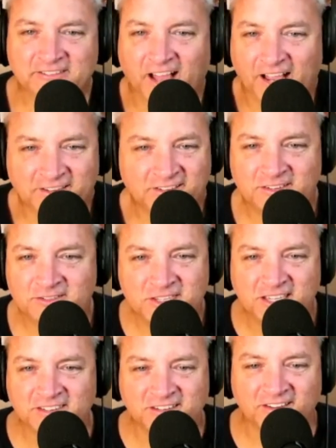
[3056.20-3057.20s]
I just do
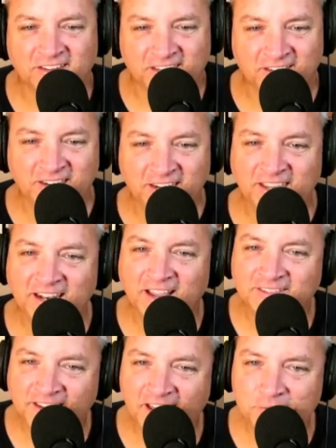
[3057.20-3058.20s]
this. And I was like, you need to get
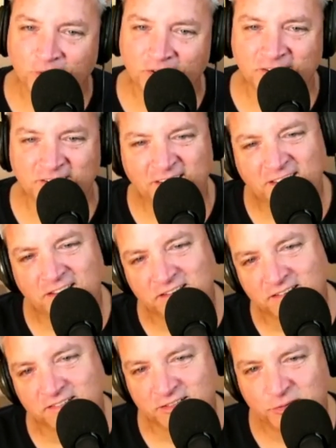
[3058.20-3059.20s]
outside more. He's like,
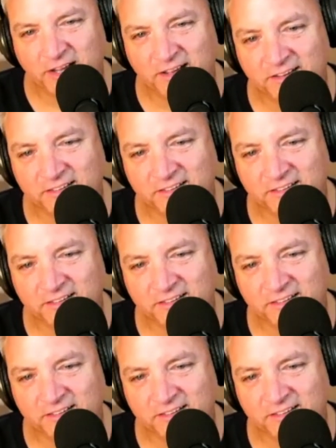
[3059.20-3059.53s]
do I?